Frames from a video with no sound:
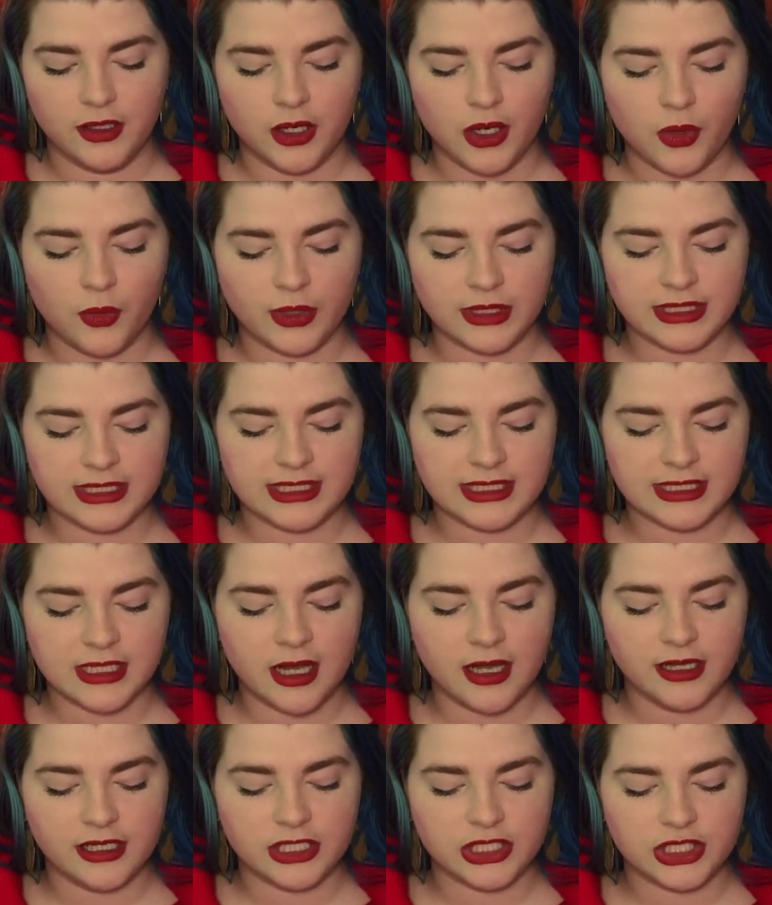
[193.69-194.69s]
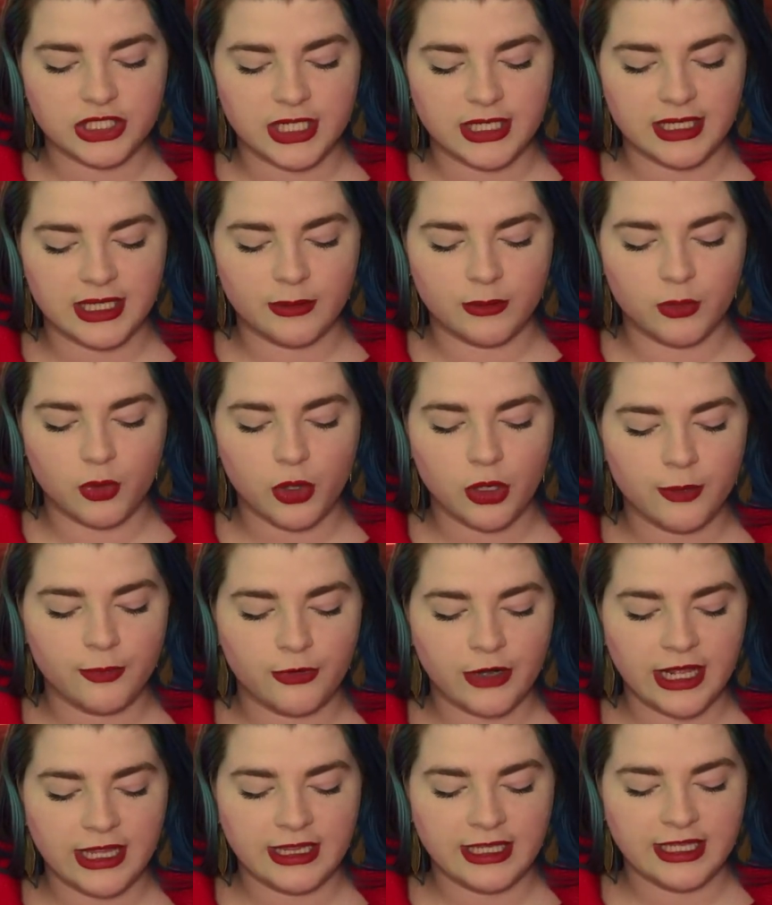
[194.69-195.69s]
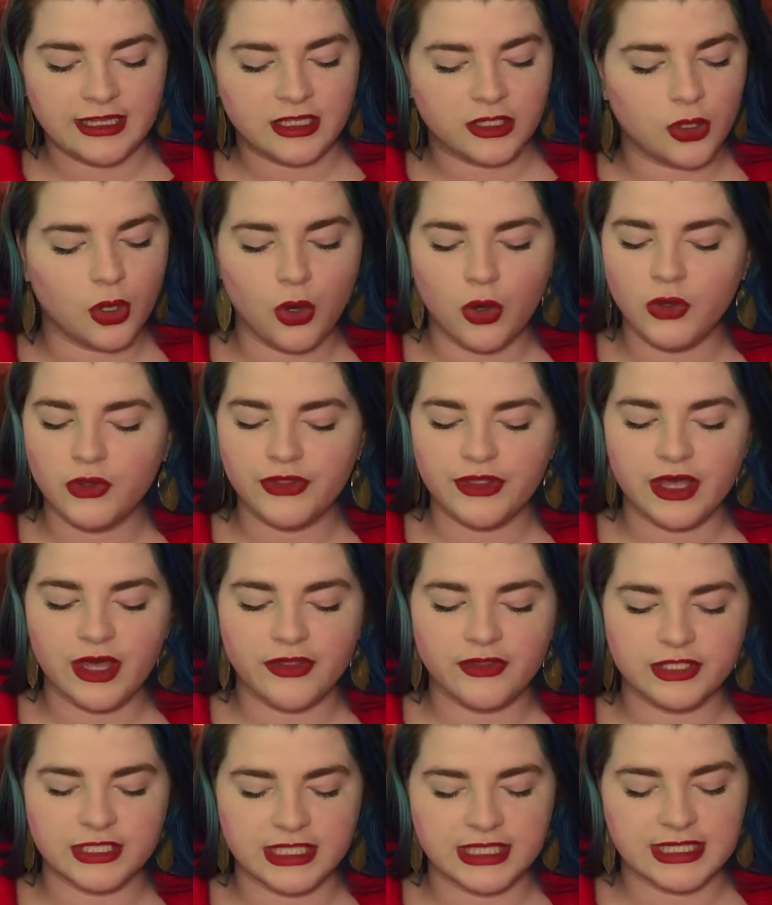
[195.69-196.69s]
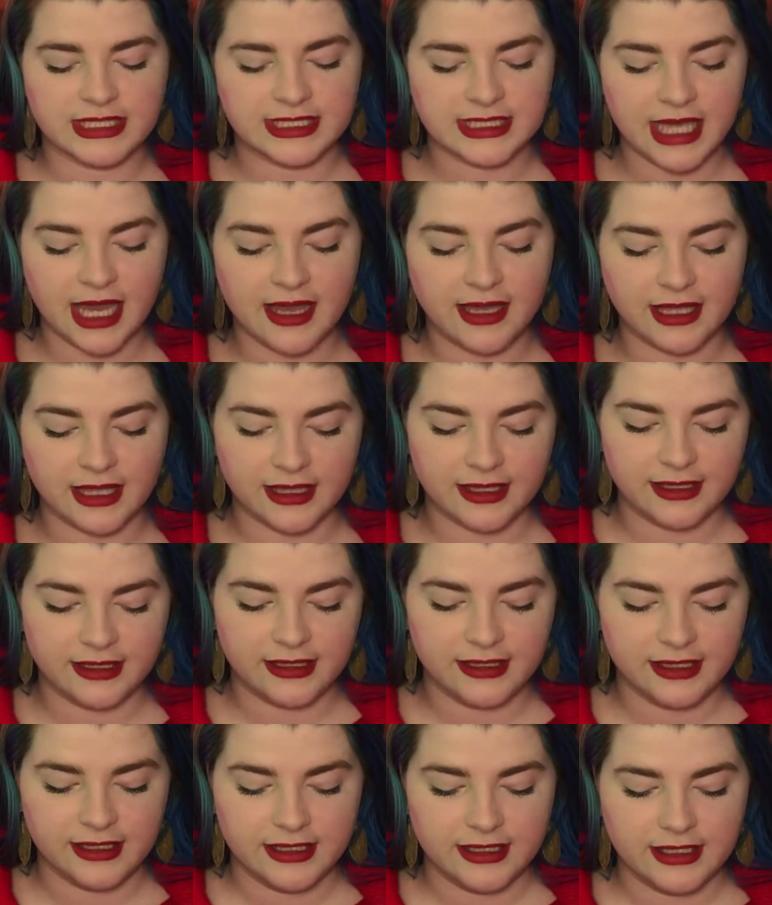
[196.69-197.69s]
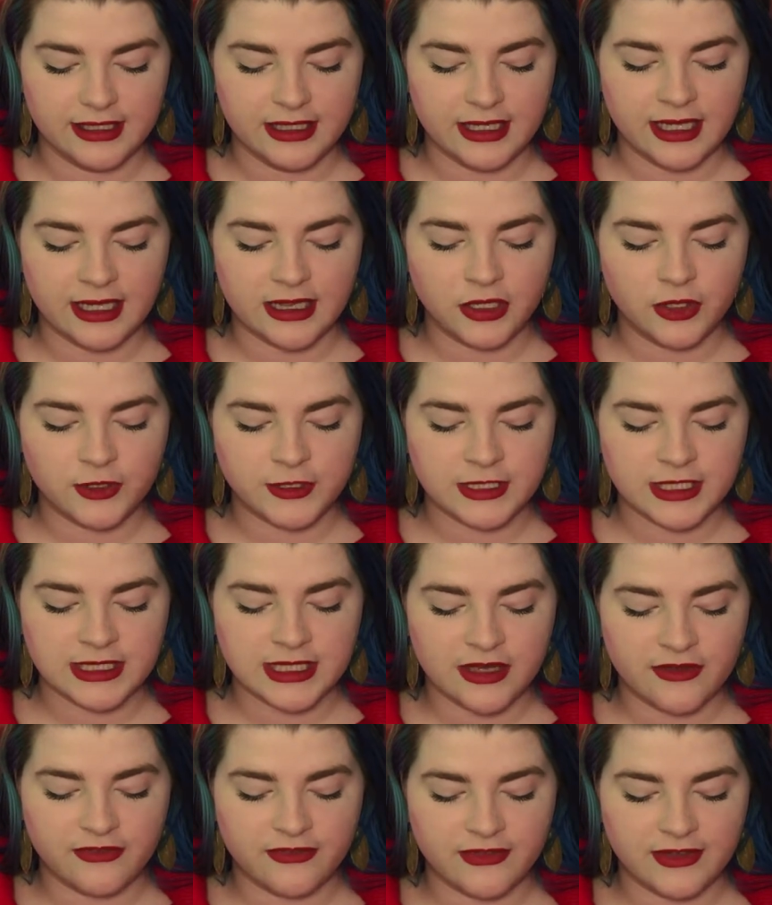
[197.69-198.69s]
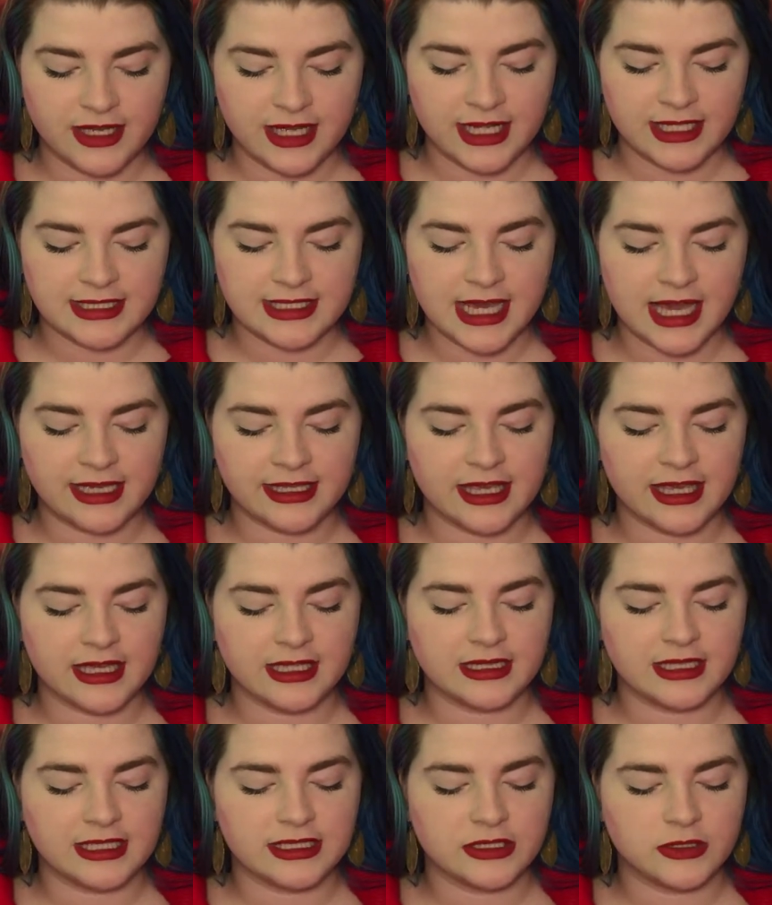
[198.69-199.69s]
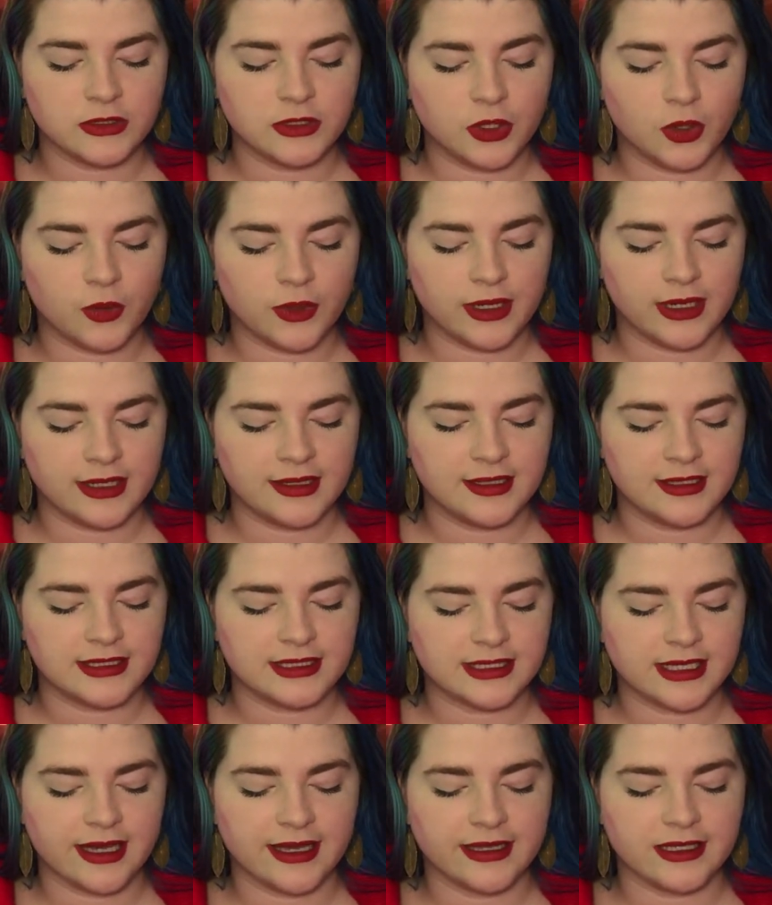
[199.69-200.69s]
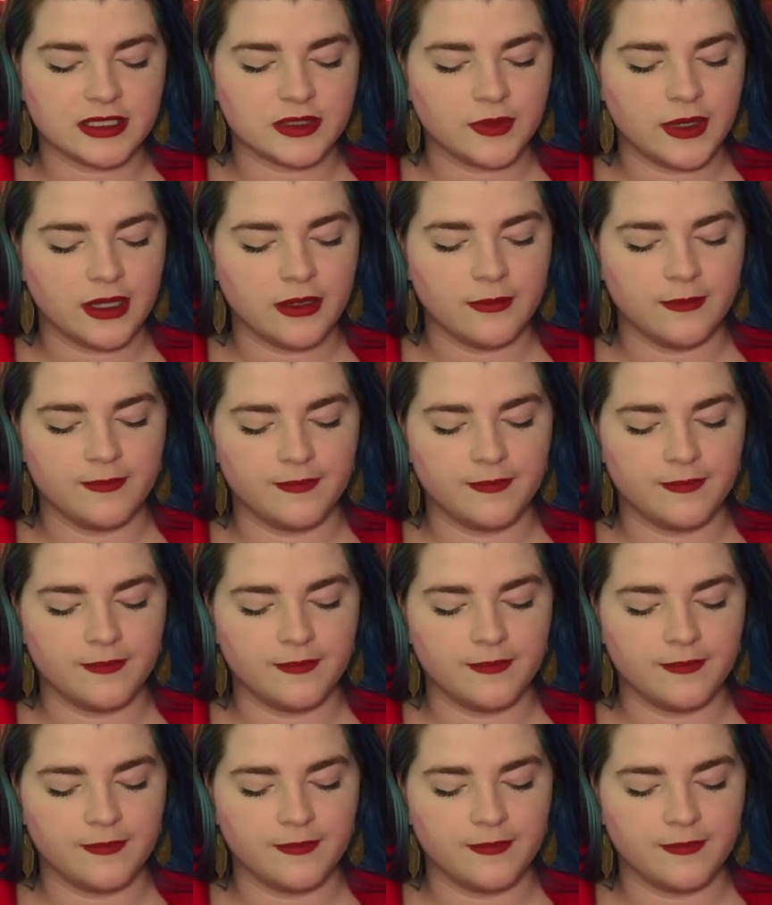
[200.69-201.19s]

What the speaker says: One star is shining more brightly than all the others in the sky. It looks as if it's hanging a little lower in the sky as well.